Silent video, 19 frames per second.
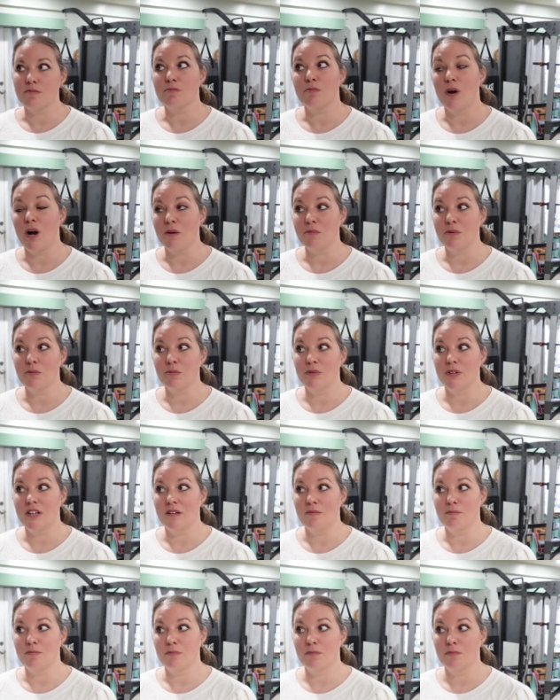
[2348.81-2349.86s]

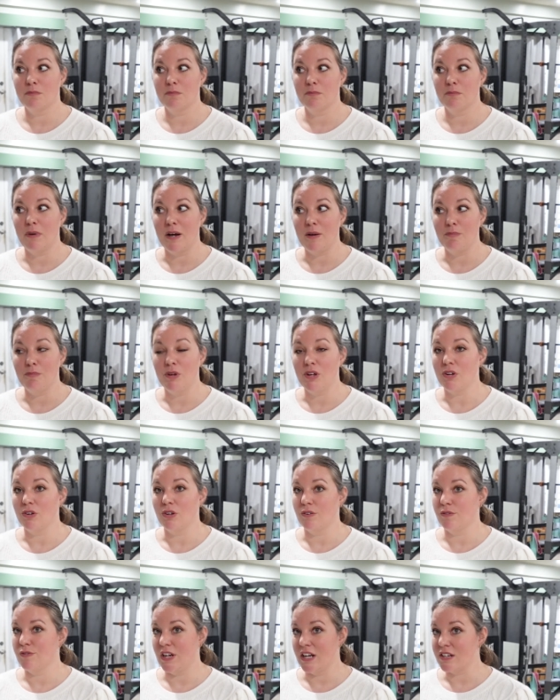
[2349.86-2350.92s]
probably by middle
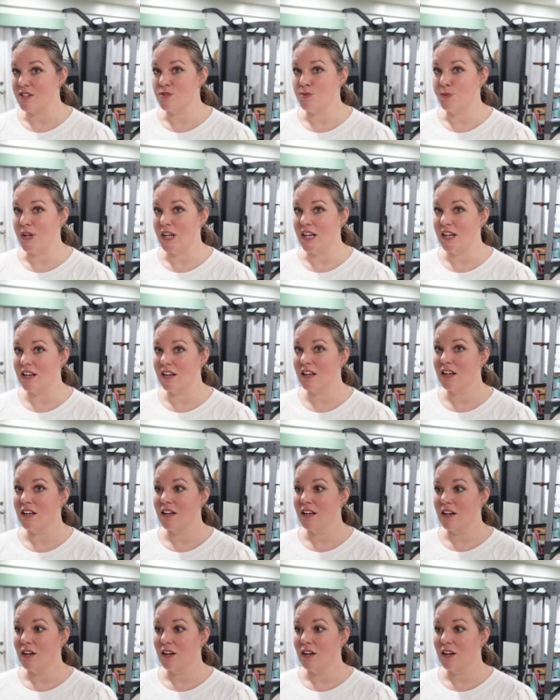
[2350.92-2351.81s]
of next week